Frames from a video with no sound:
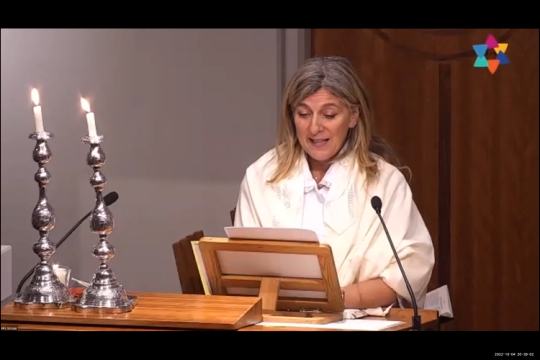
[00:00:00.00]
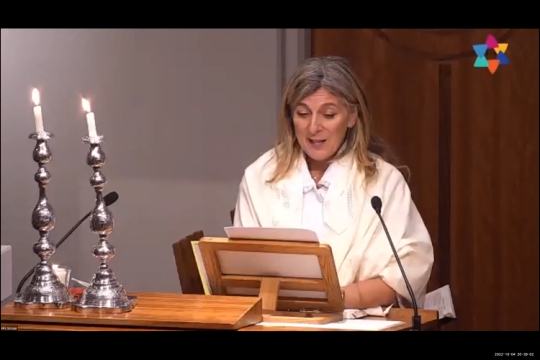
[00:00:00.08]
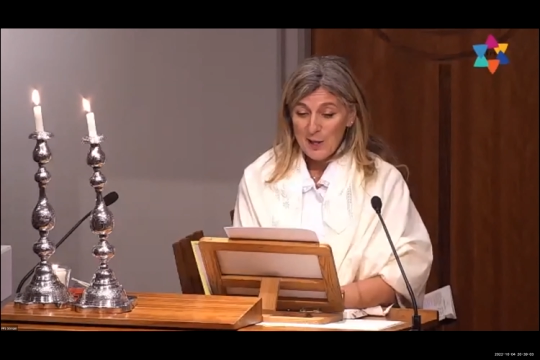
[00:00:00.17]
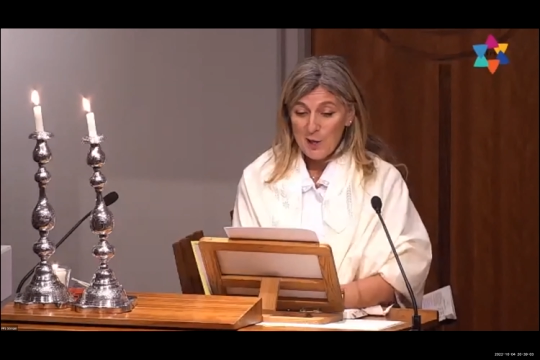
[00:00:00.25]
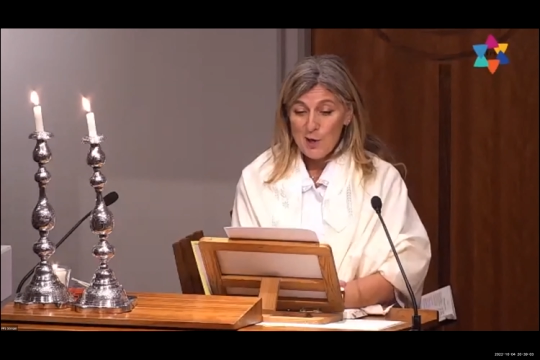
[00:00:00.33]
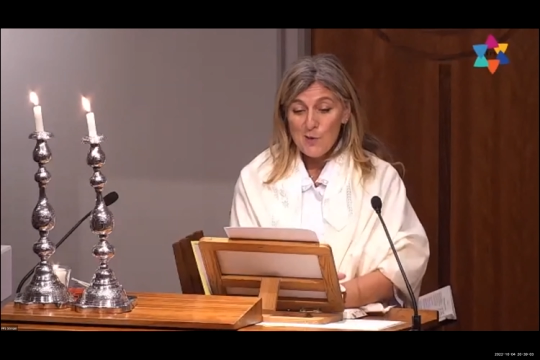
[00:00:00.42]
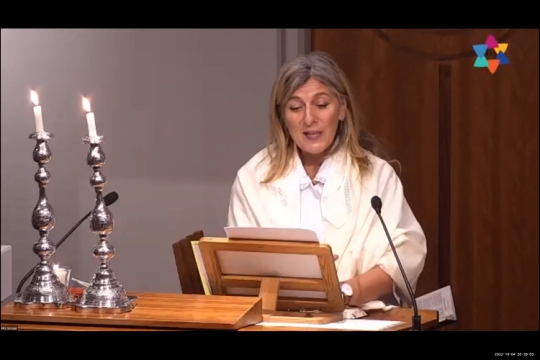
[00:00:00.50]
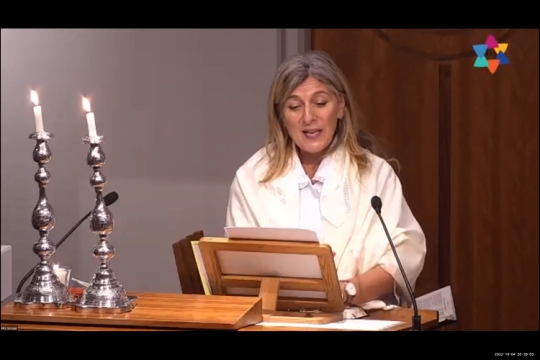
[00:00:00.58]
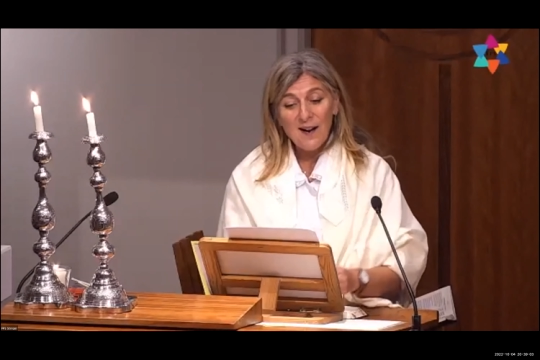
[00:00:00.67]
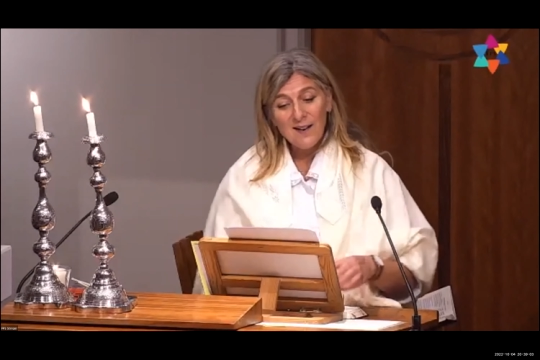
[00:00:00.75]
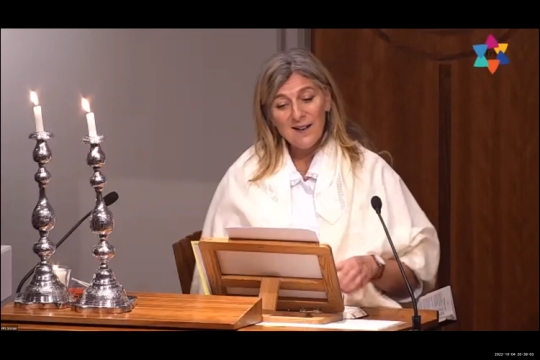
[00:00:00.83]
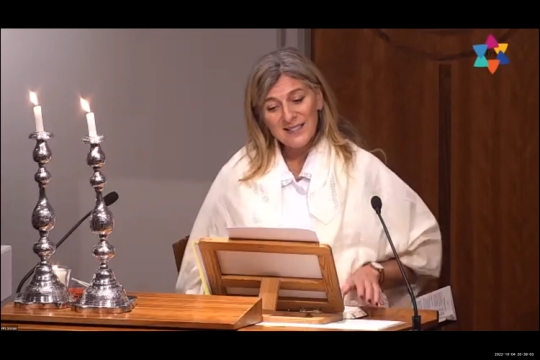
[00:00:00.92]
The human
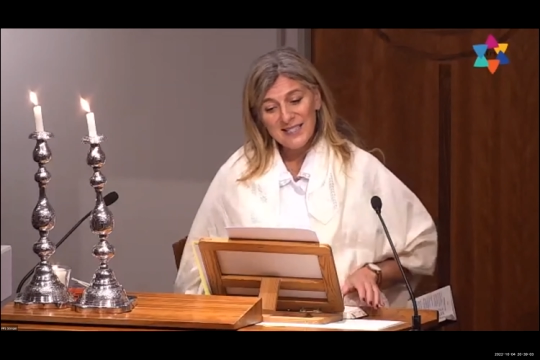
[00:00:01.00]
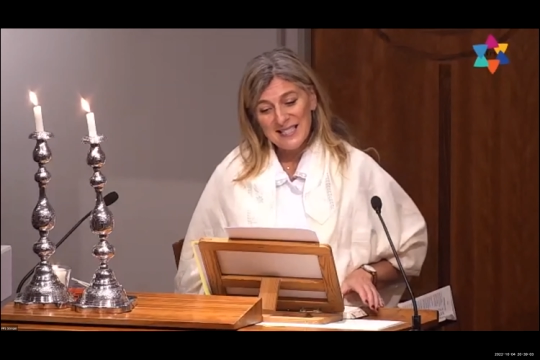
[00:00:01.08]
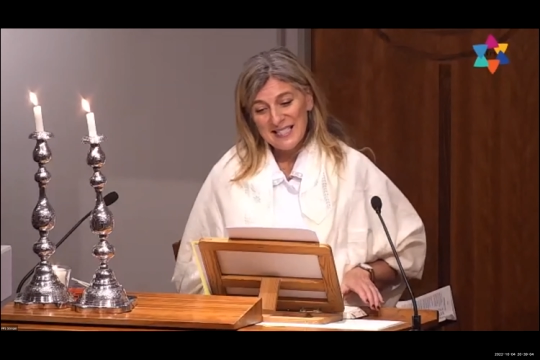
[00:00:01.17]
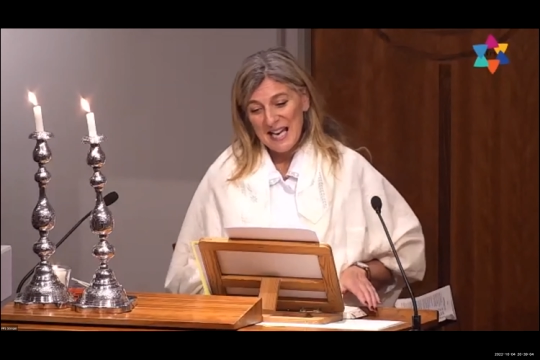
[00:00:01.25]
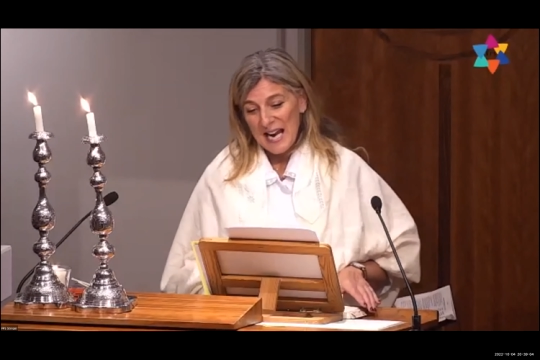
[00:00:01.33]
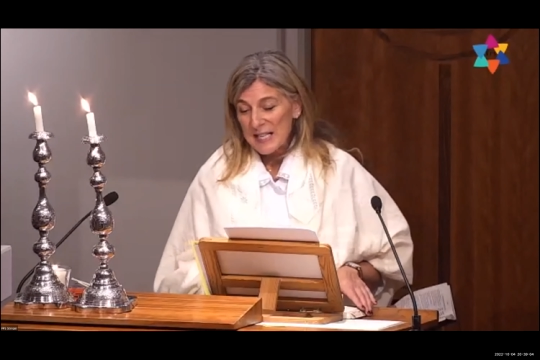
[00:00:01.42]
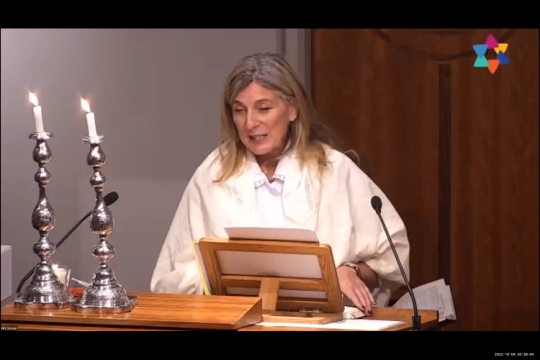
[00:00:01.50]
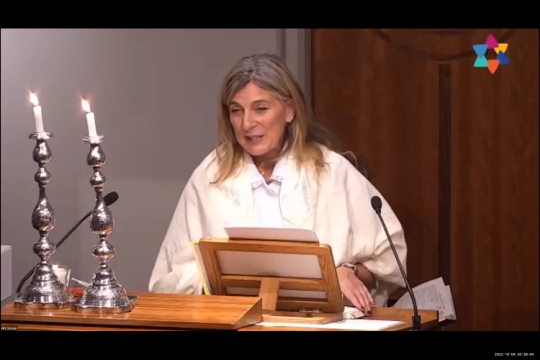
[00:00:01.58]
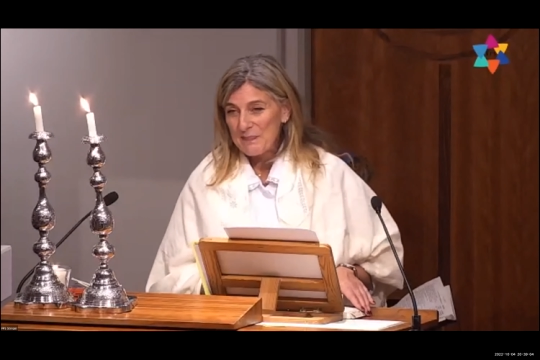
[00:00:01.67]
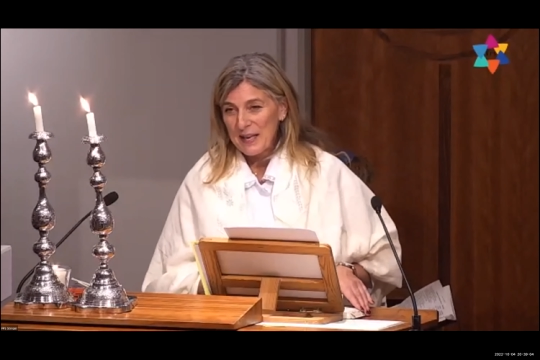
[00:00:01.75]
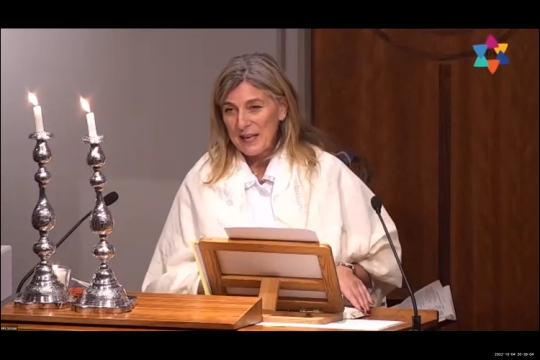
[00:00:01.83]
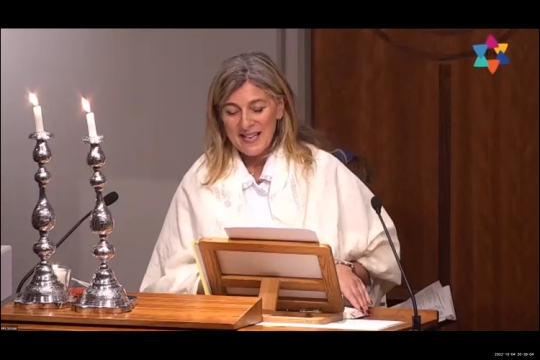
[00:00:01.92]
heart is taken
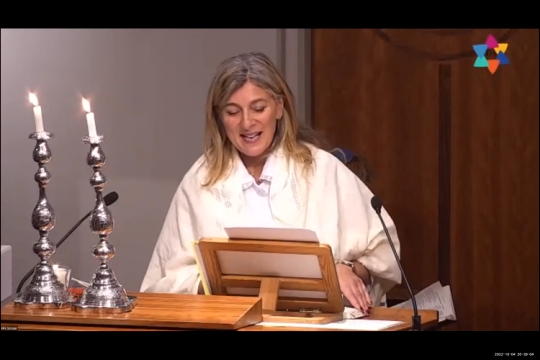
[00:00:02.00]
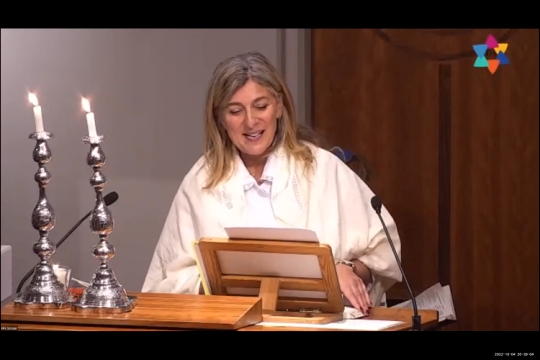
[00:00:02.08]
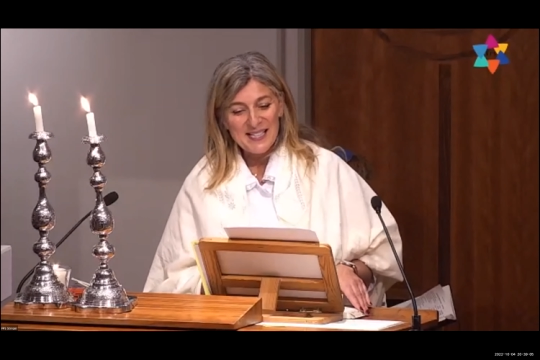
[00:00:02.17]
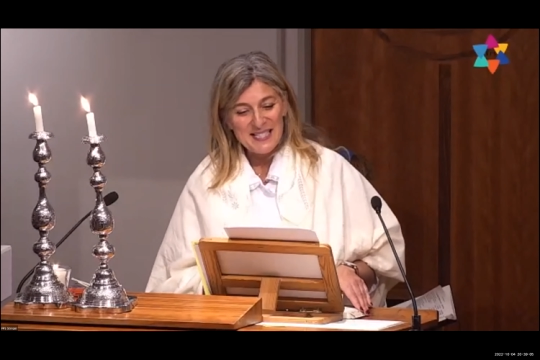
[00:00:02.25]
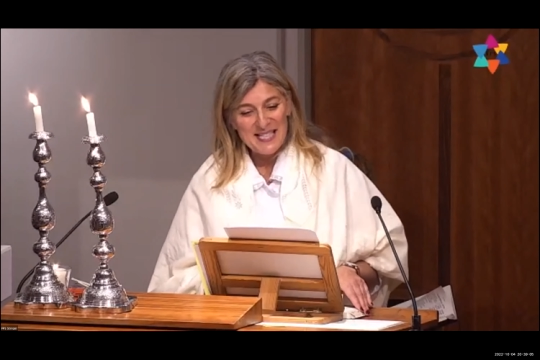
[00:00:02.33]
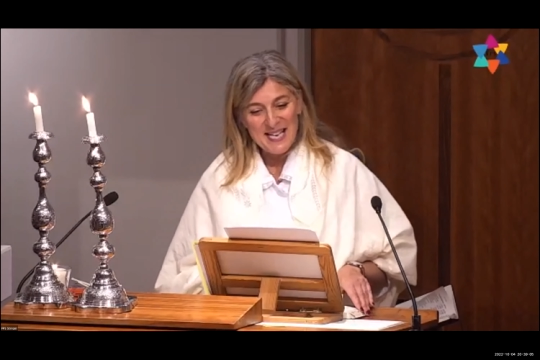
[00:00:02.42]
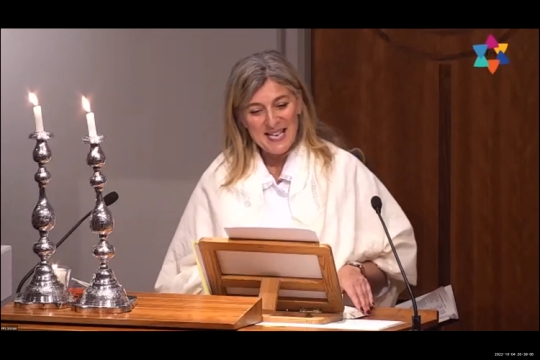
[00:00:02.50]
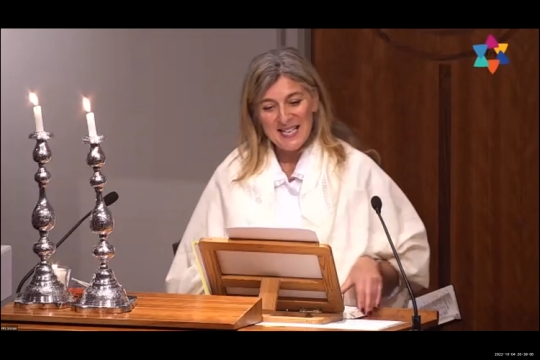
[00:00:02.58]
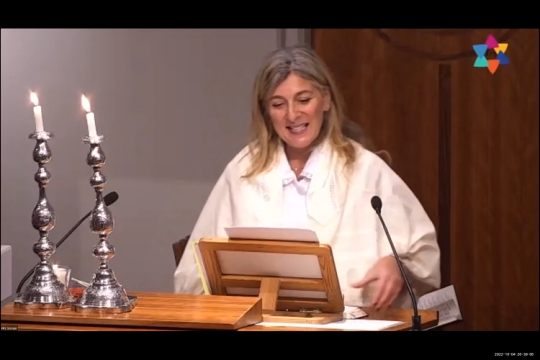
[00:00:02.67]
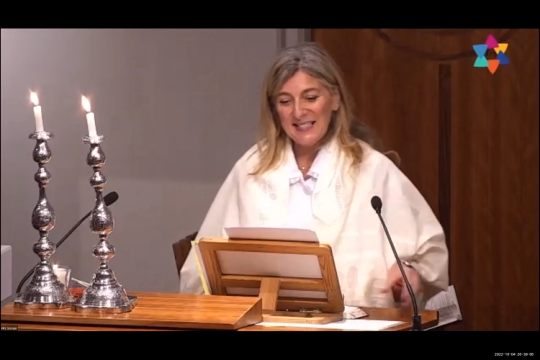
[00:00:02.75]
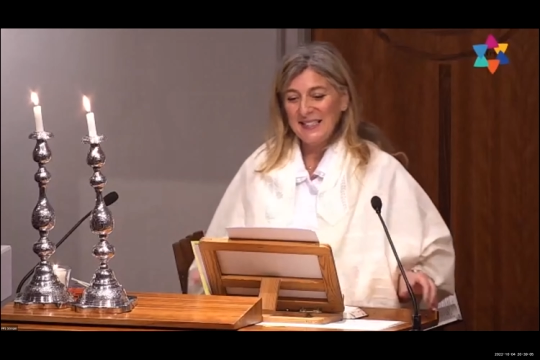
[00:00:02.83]
by the idea